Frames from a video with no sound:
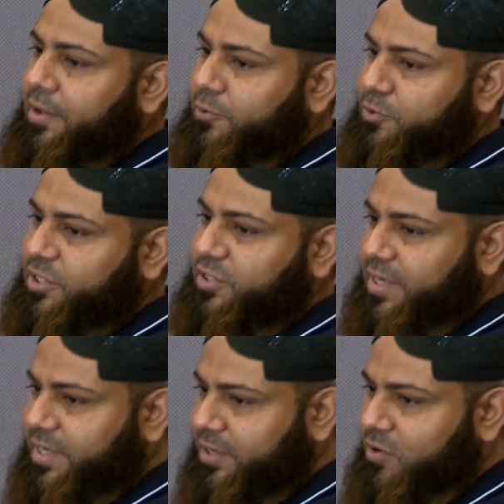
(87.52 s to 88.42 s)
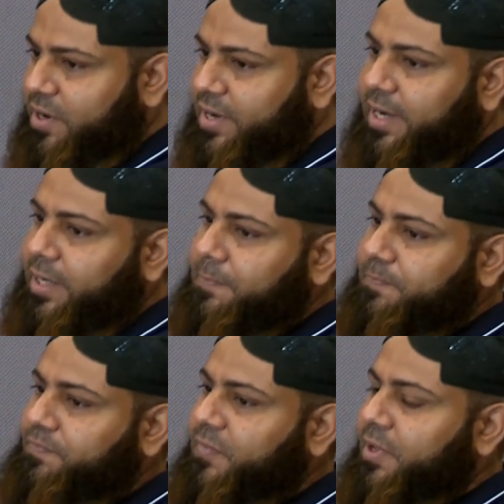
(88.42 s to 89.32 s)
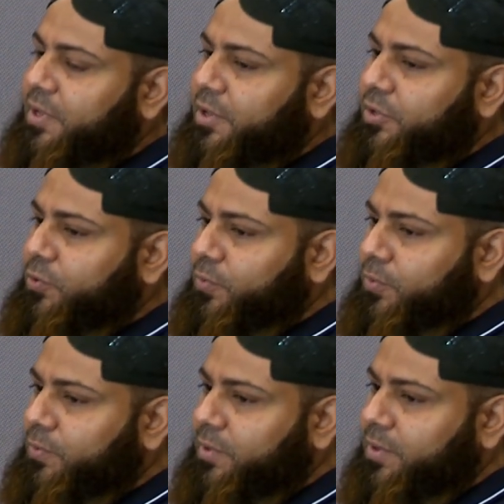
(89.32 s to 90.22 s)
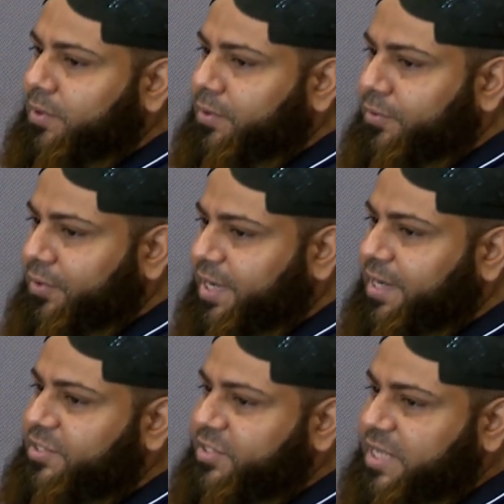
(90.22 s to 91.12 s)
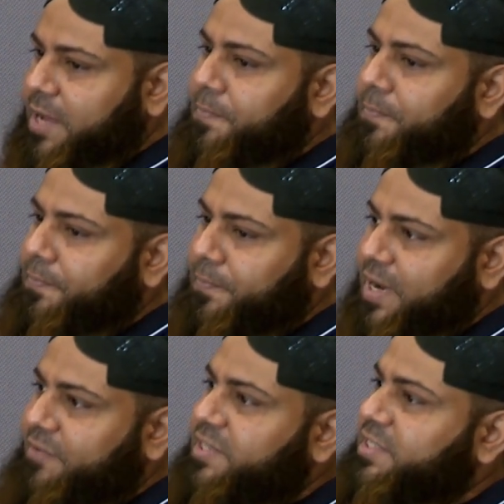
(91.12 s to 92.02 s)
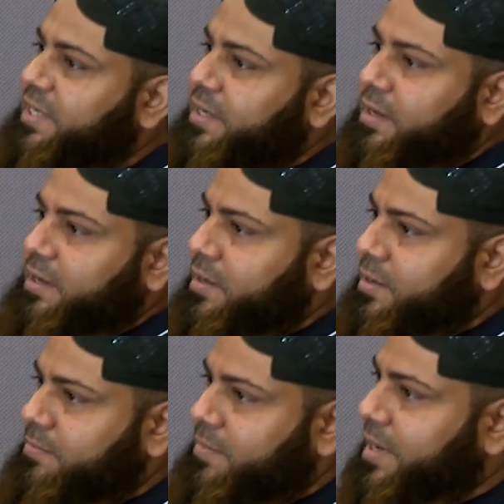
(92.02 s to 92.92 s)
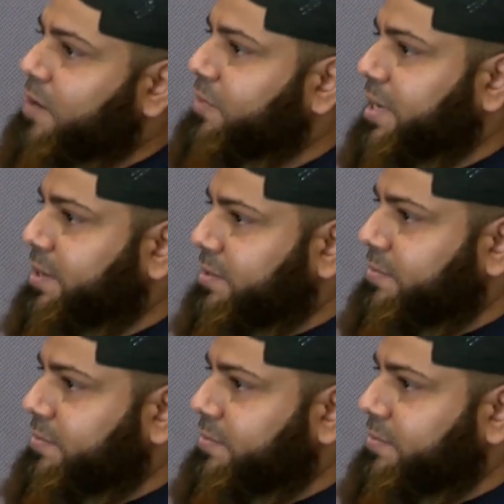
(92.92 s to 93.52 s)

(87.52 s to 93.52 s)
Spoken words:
user-generated content, you need some privacy around that,